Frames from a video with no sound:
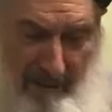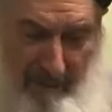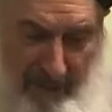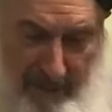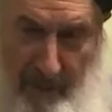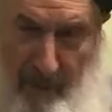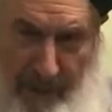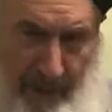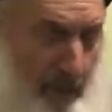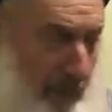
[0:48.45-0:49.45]
but they
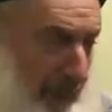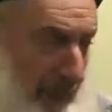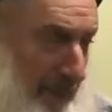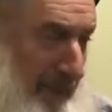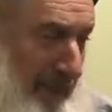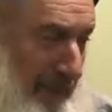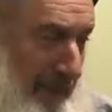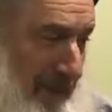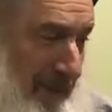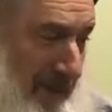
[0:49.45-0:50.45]
wanted to become
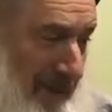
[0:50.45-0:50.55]
famous.